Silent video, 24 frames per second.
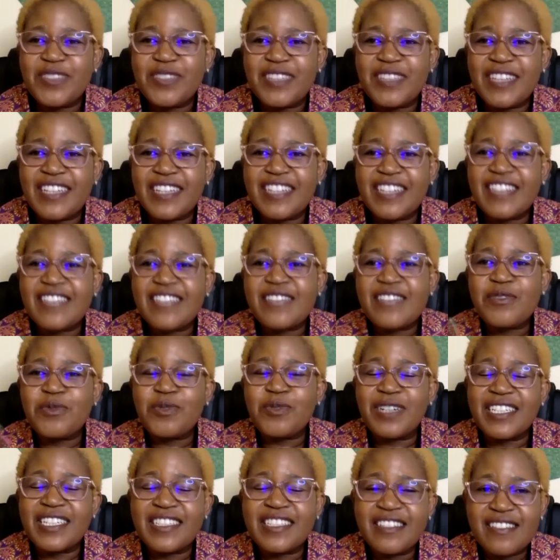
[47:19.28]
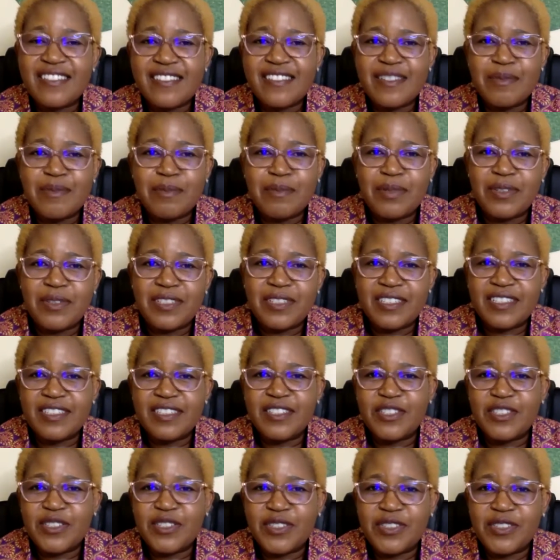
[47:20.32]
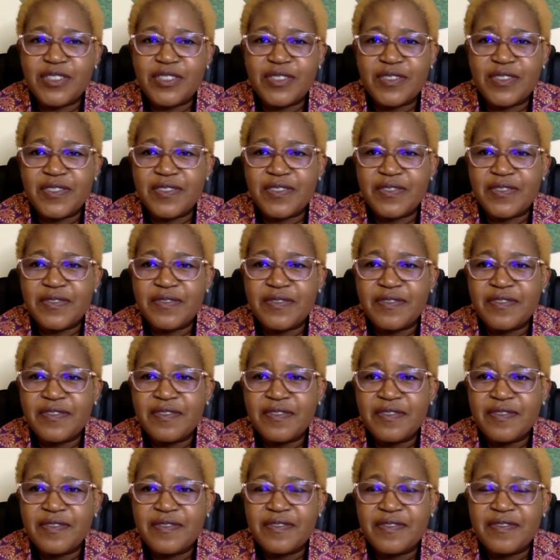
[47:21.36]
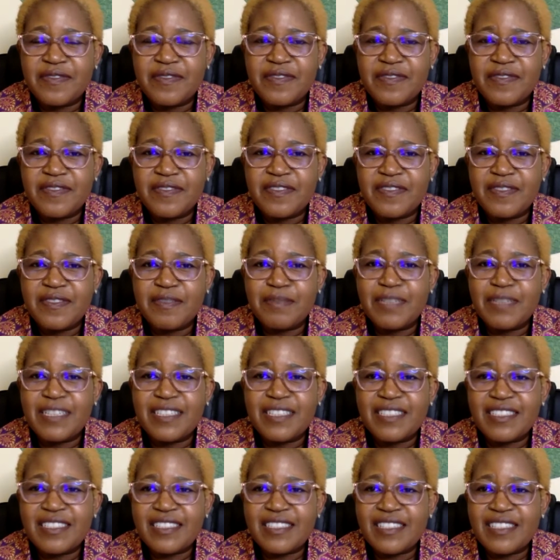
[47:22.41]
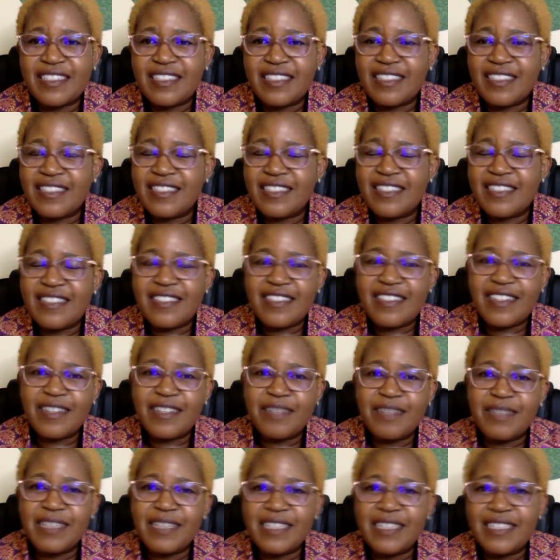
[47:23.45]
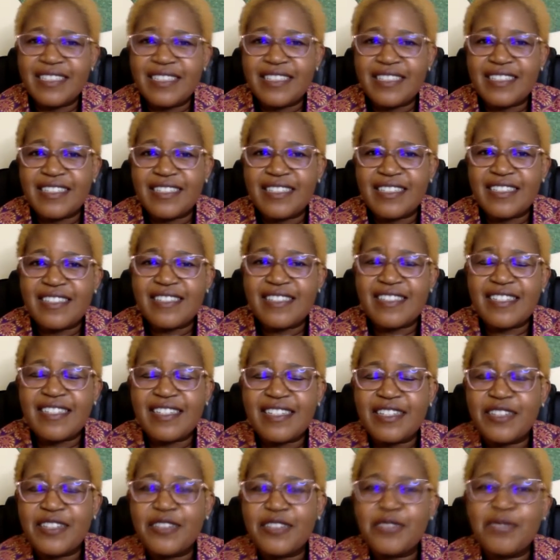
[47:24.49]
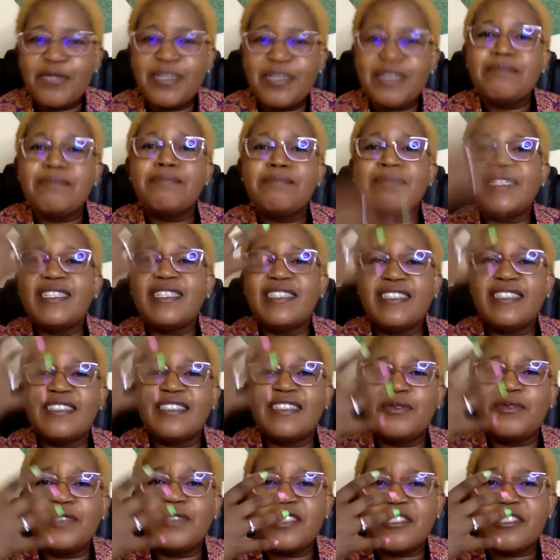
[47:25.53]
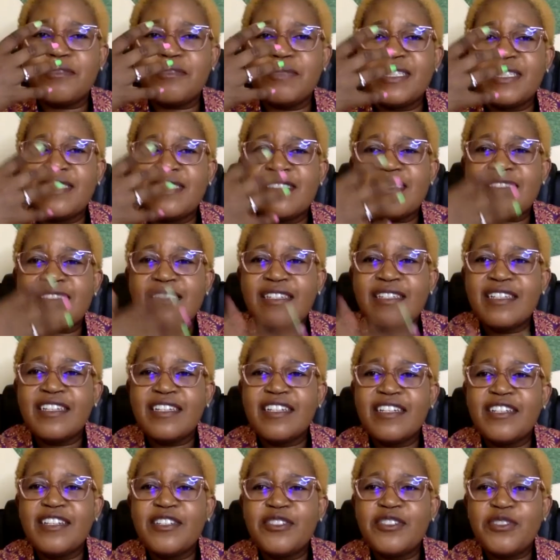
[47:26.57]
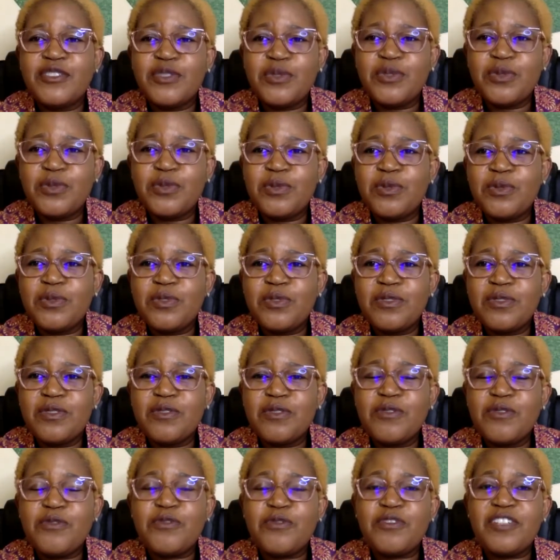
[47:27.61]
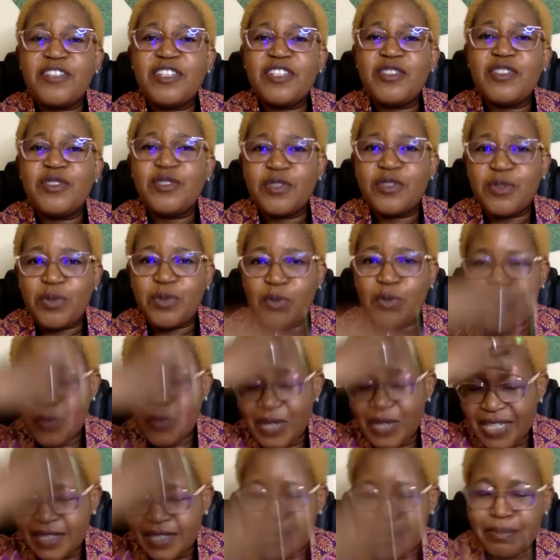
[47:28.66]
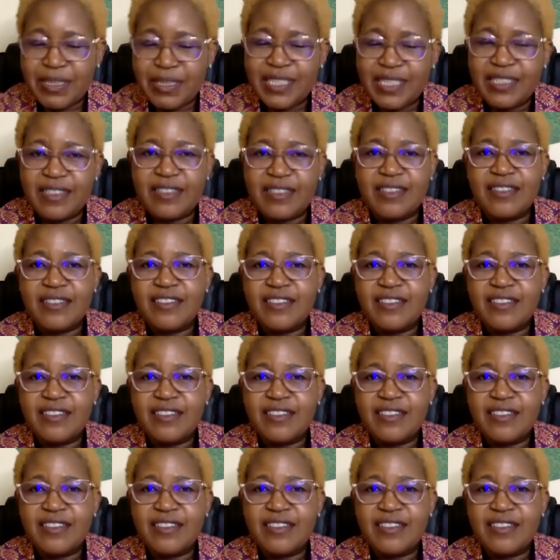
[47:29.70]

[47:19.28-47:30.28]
that is what is important to you. Material things come later. Is the human being, which means you value your well-being.